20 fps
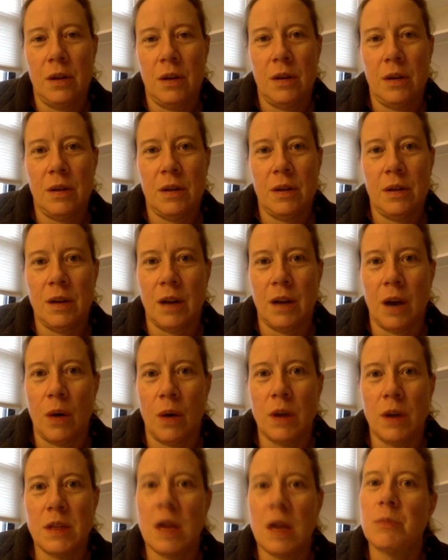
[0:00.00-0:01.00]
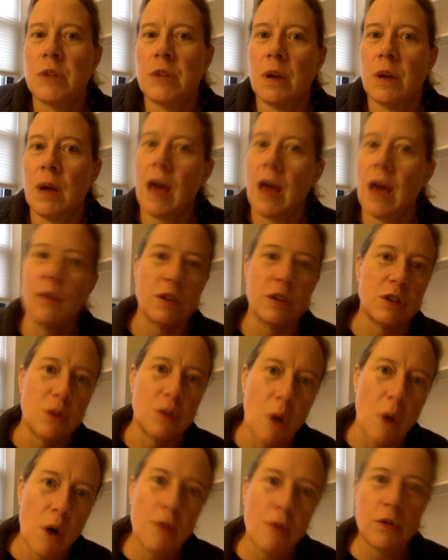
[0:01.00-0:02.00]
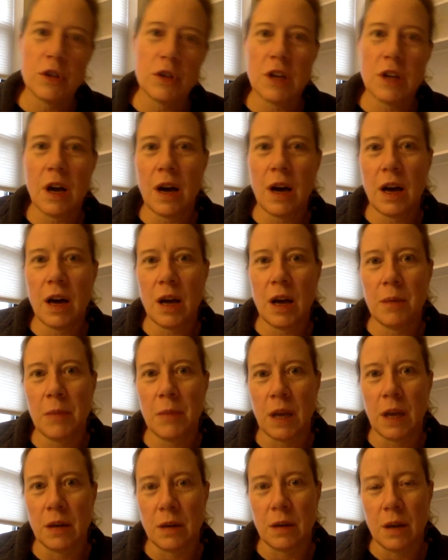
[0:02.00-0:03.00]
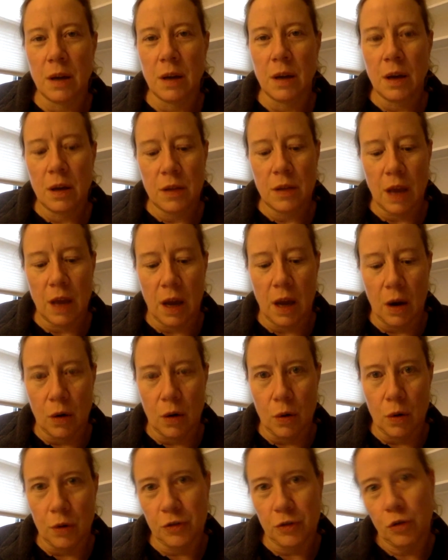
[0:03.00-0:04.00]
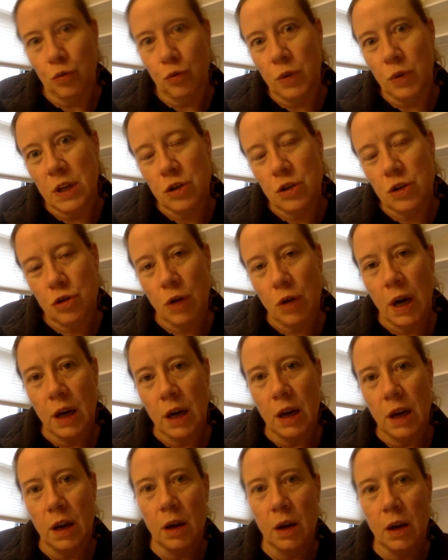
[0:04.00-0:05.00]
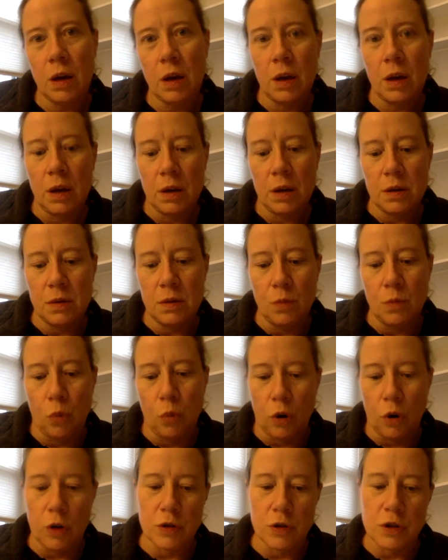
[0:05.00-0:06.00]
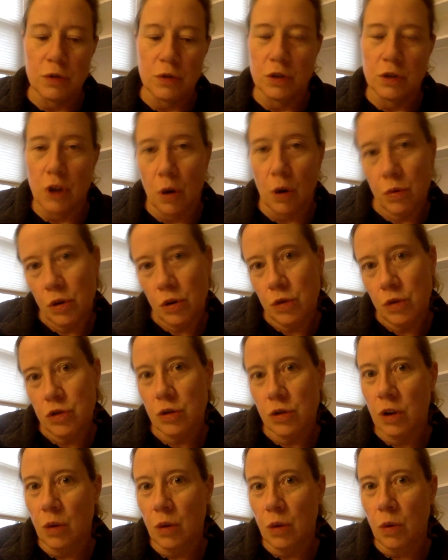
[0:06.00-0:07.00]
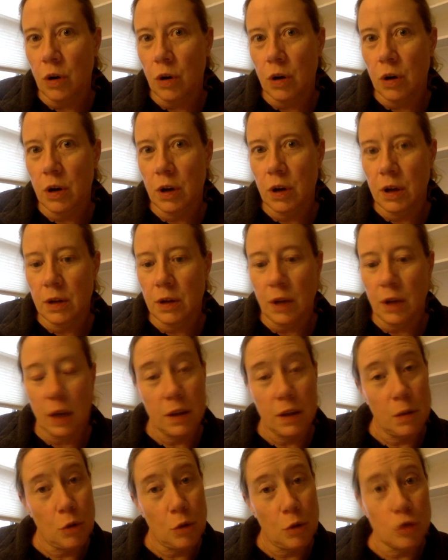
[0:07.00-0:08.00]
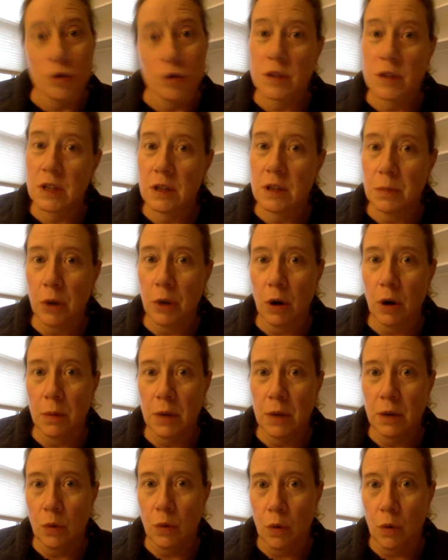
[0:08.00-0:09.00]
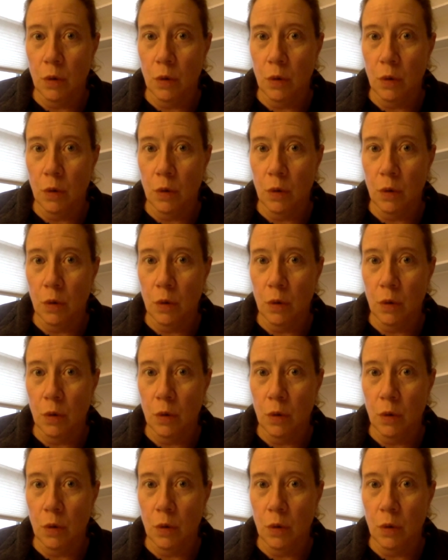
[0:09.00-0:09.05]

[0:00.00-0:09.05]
you know, attempt to have us do overtime. And they are also retraining workers who don't usually work in like the emergency department or